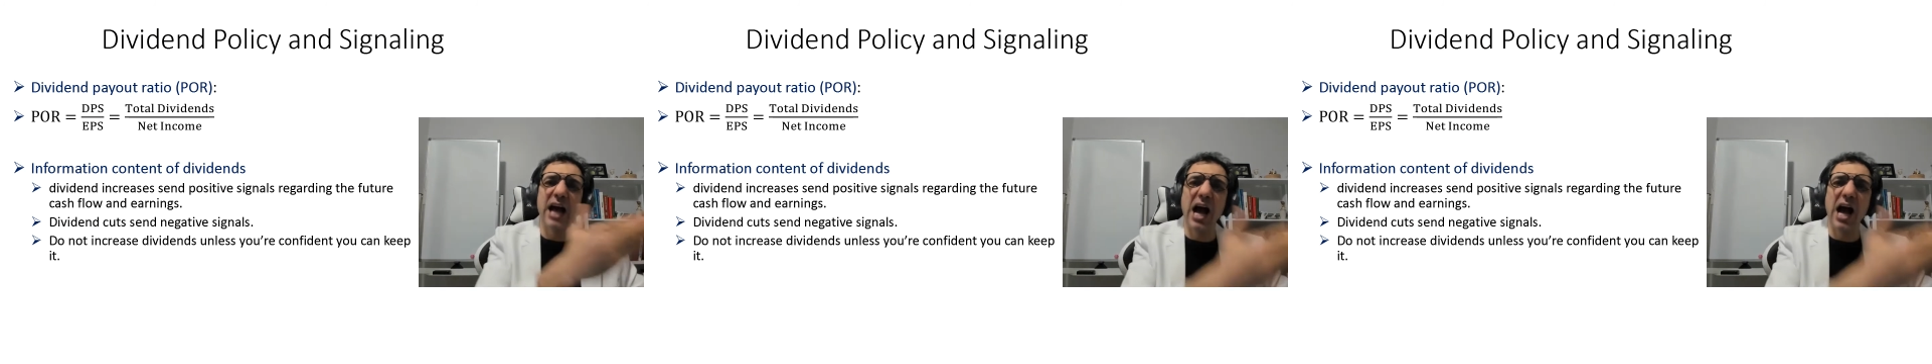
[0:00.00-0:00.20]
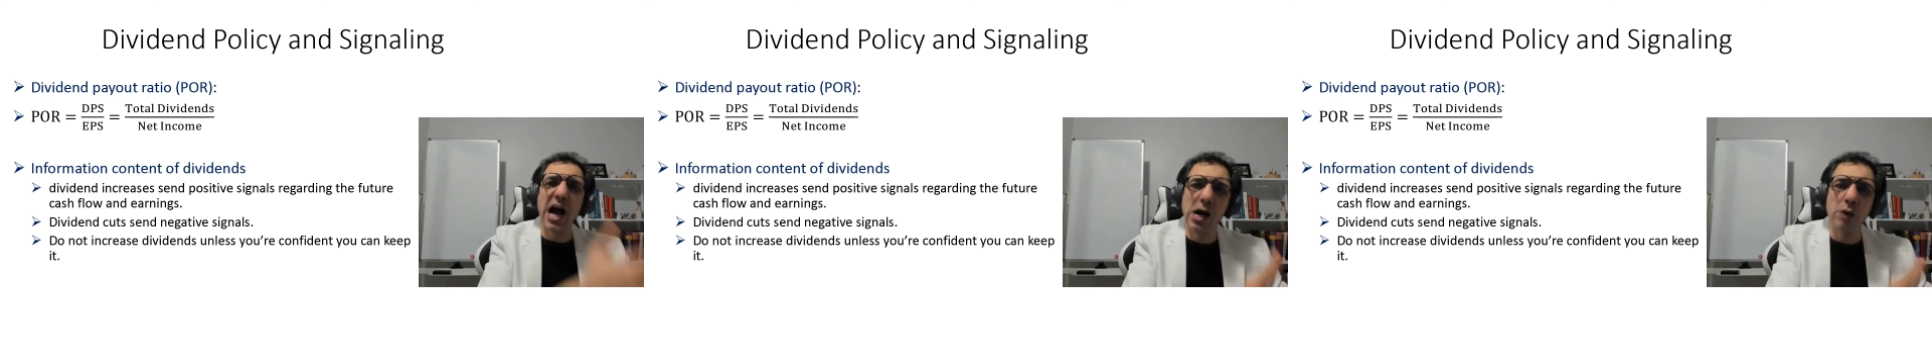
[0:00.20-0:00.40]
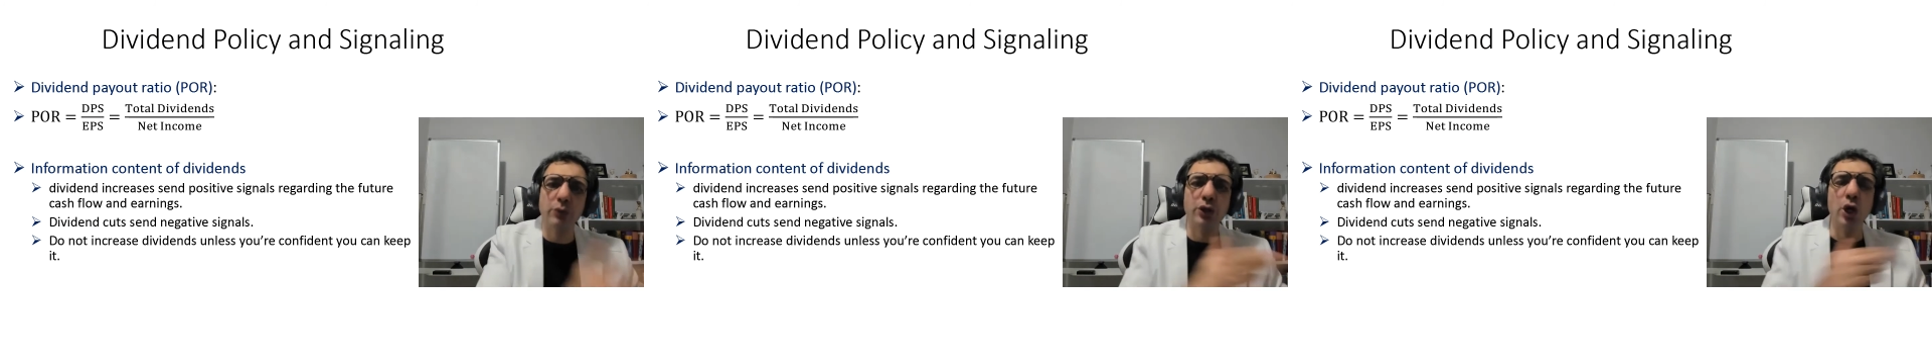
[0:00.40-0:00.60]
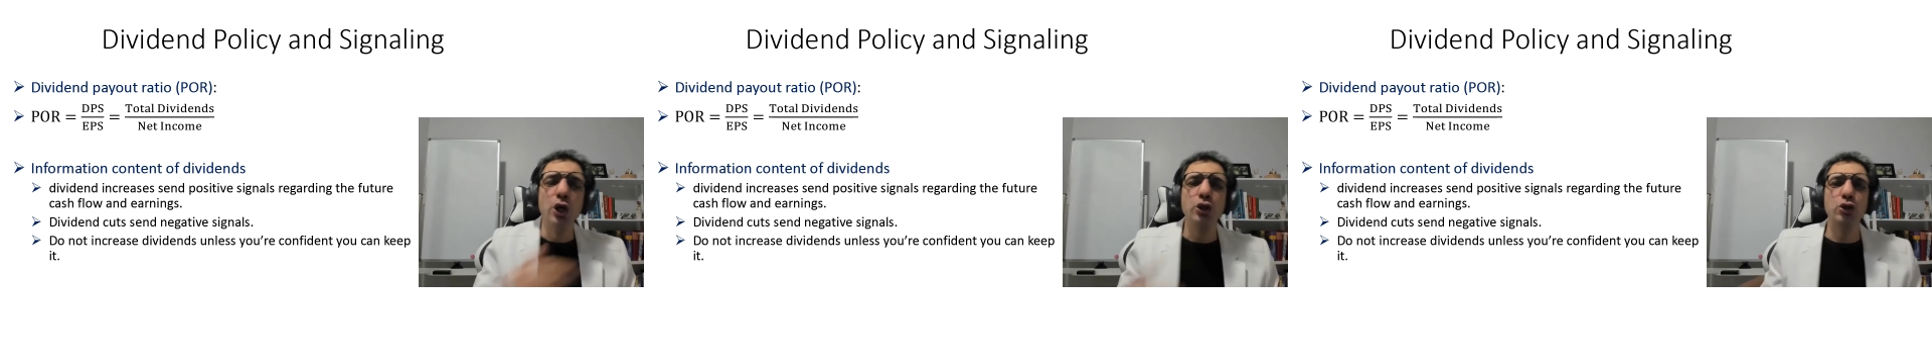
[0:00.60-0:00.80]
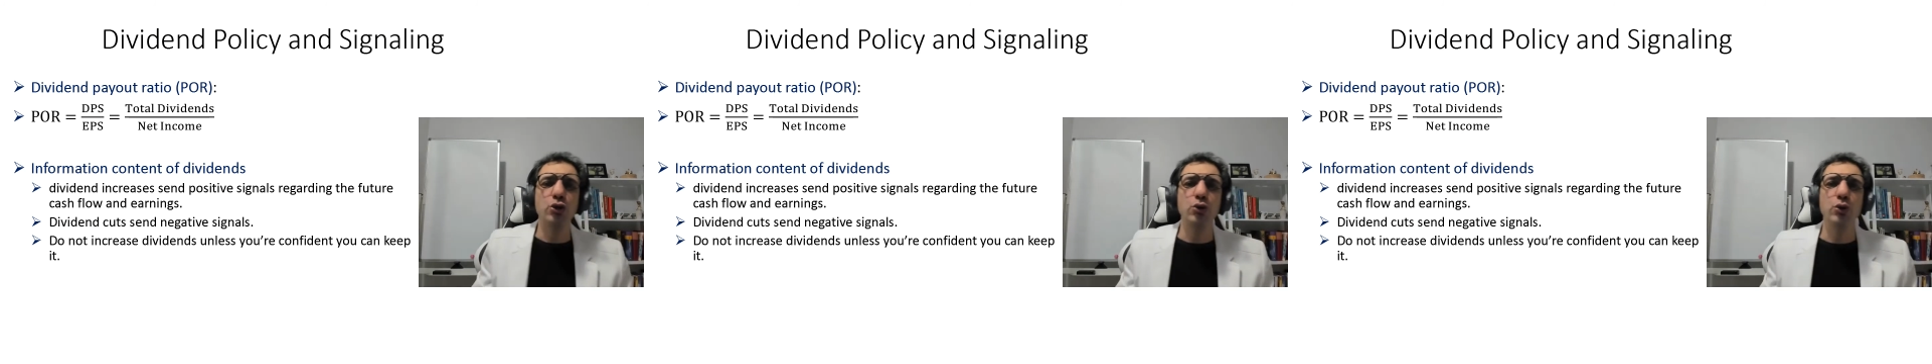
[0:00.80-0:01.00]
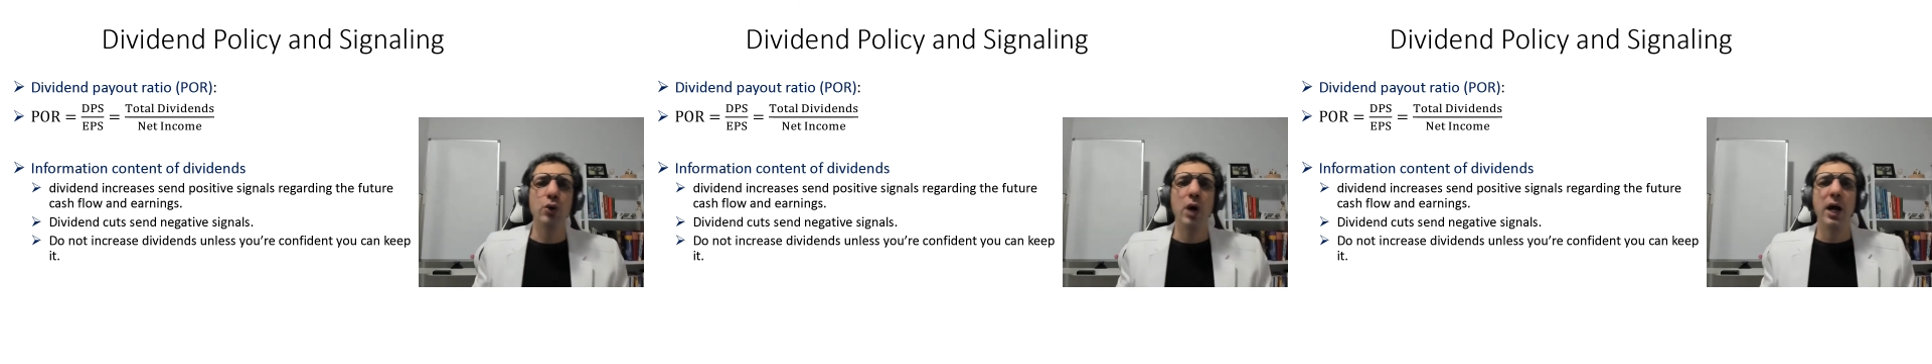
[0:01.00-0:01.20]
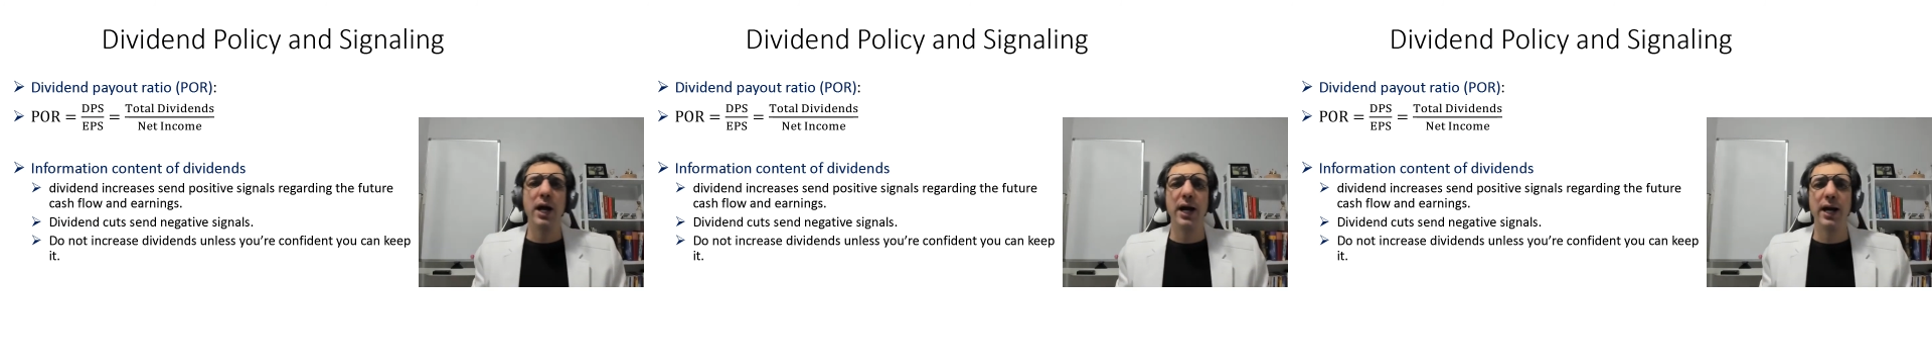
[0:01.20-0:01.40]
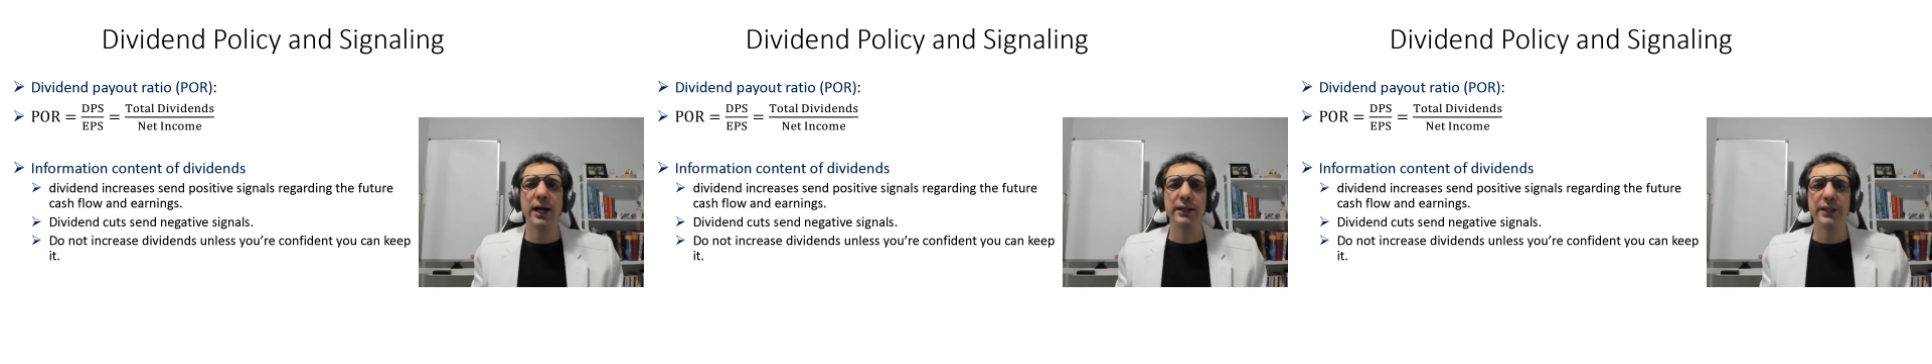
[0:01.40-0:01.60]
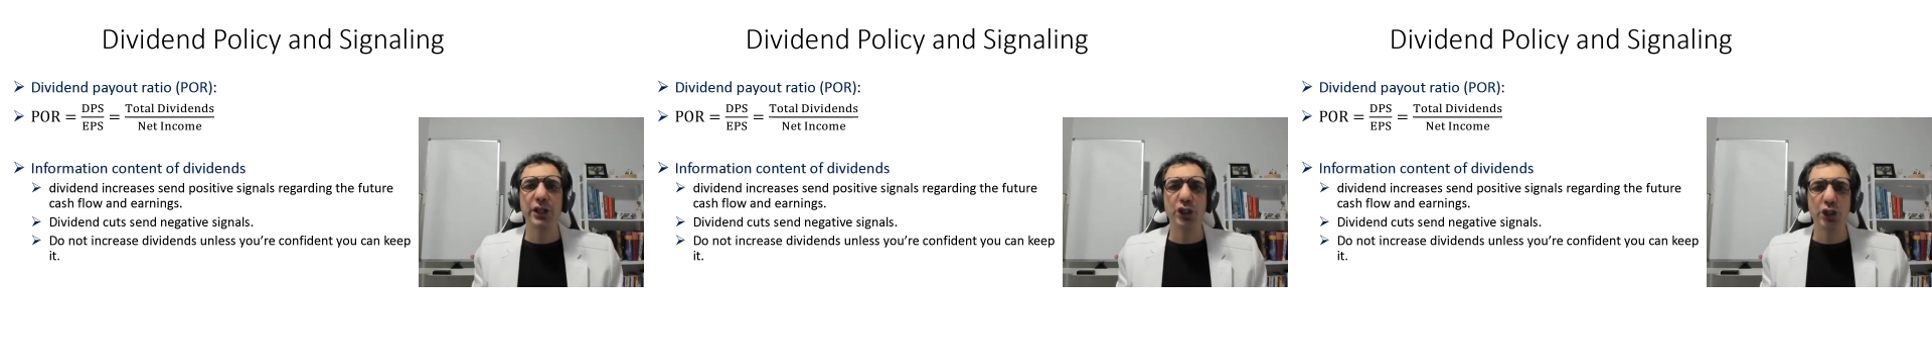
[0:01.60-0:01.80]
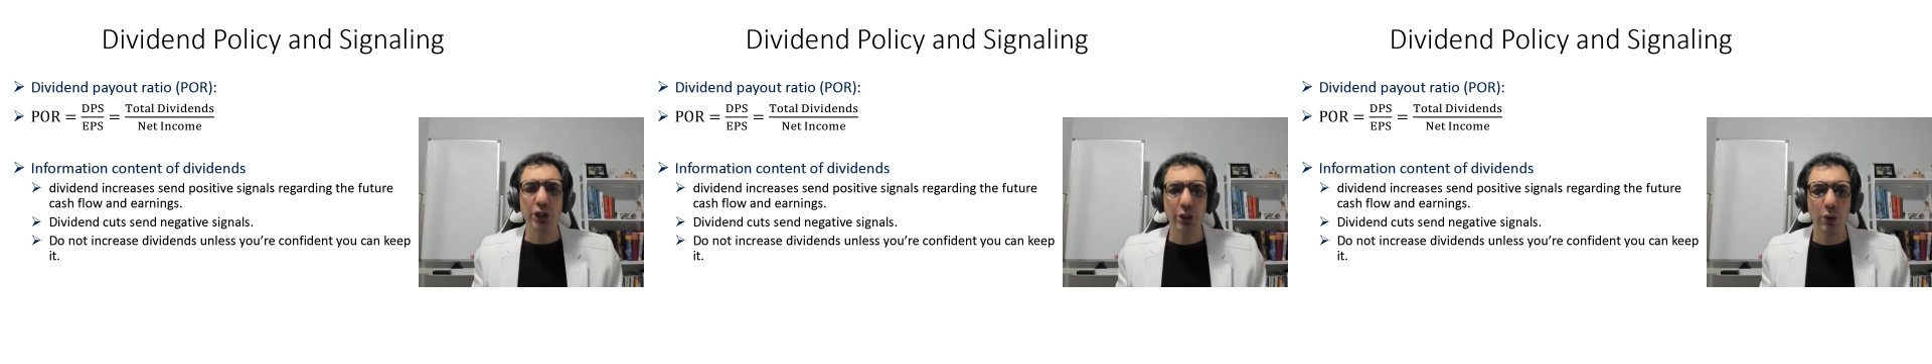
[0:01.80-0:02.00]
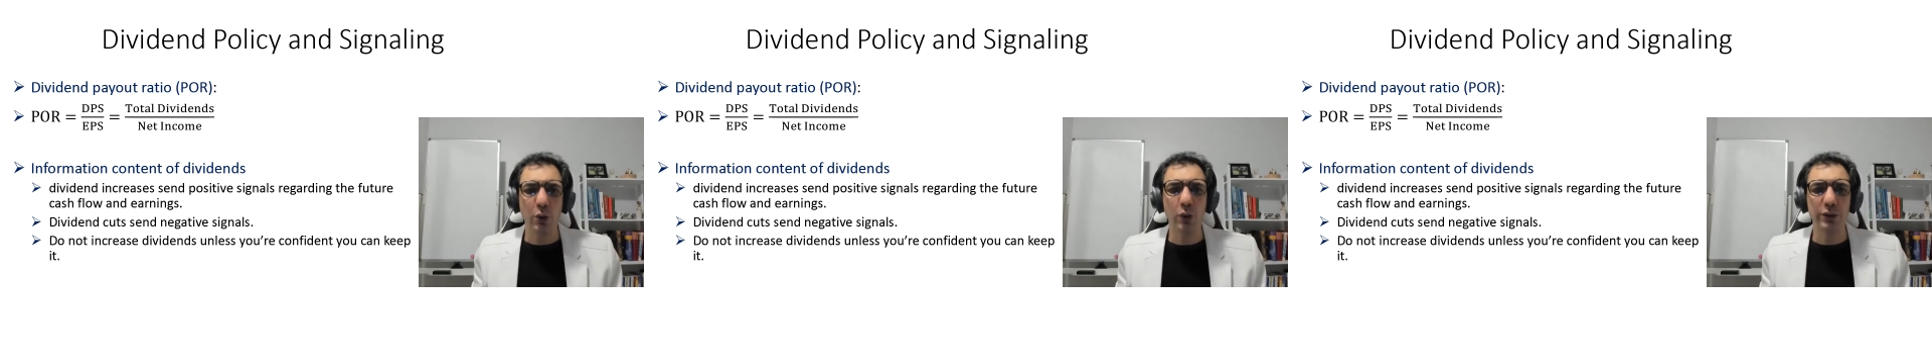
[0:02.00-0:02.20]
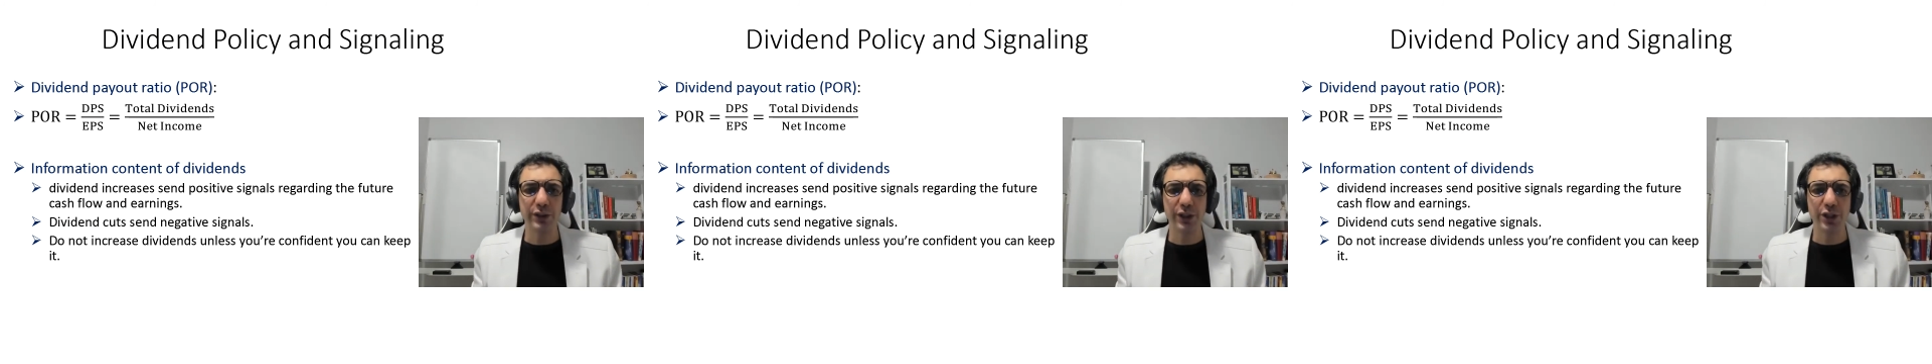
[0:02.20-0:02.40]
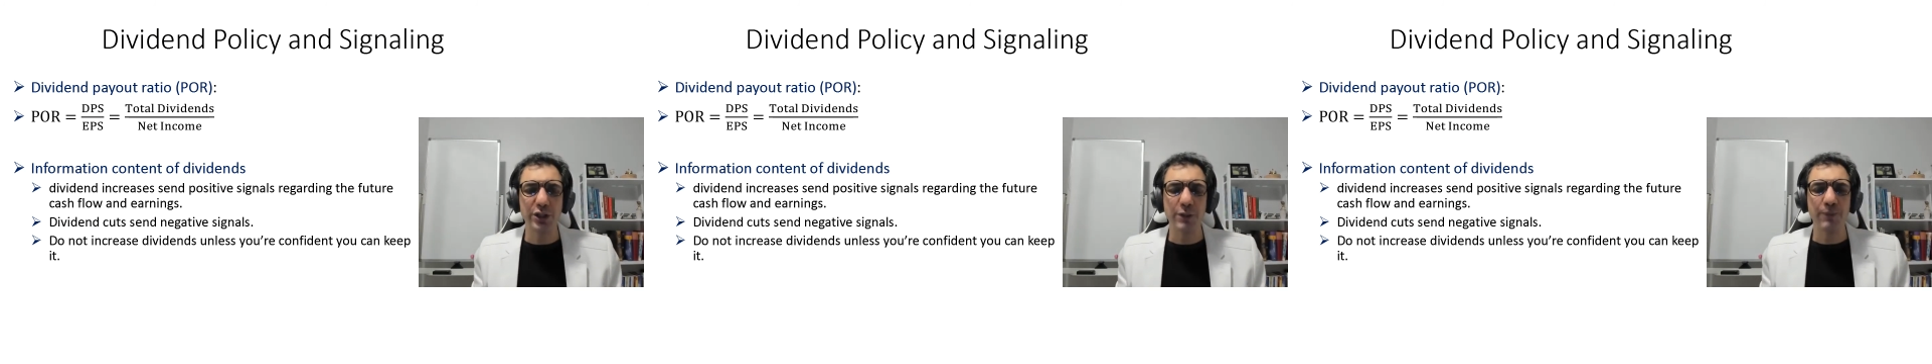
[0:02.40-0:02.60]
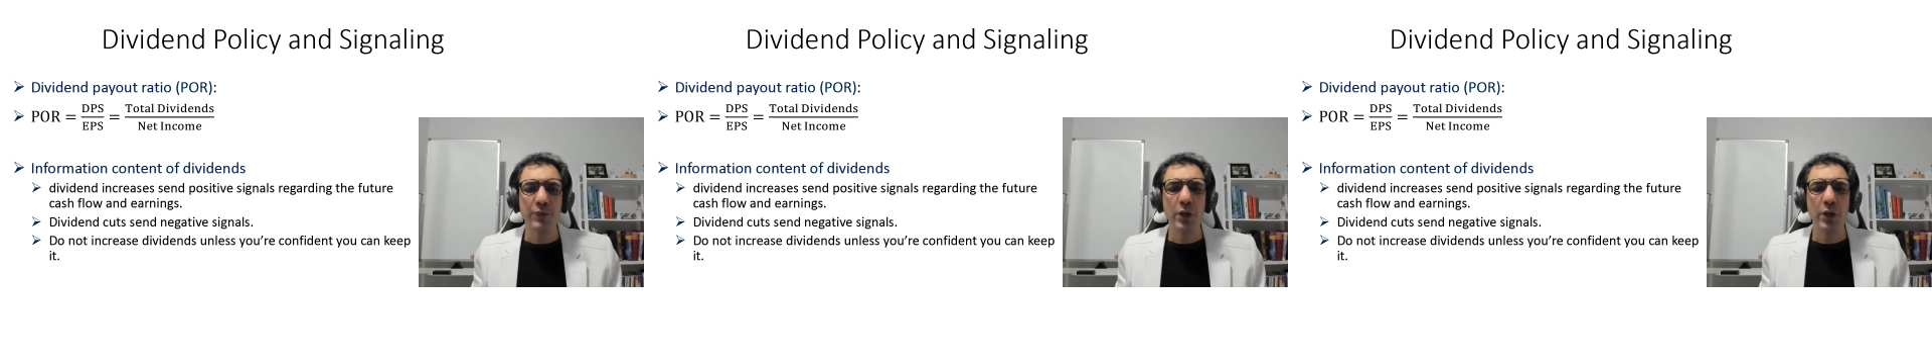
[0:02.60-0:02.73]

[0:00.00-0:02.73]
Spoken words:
out to the shareholders.